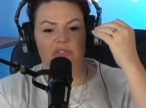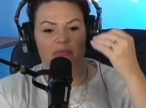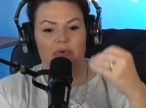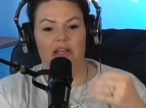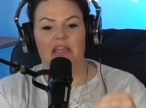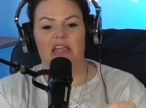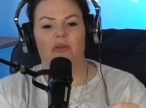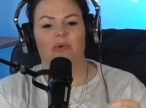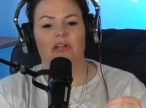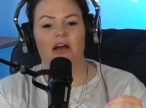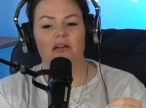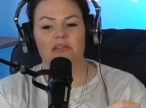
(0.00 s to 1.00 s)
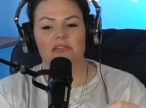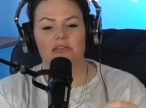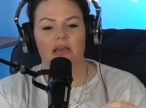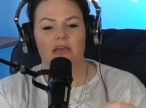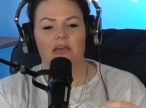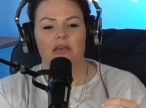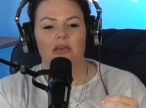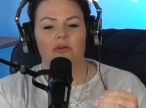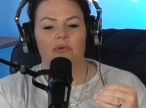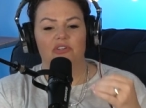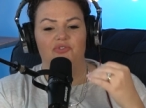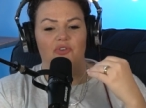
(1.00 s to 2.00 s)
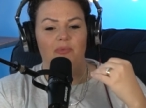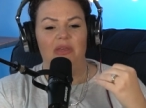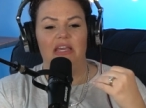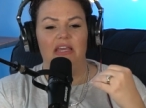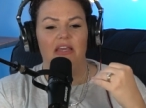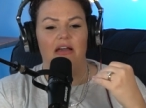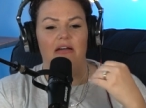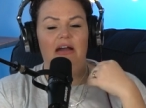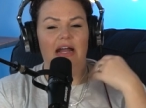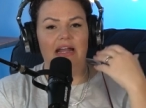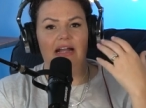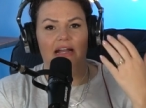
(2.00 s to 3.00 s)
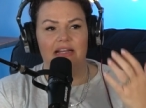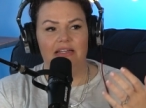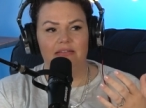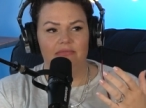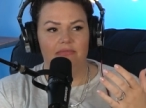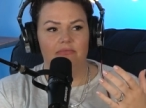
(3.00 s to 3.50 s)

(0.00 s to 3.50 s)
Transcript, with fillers: spring equinox, which for me, I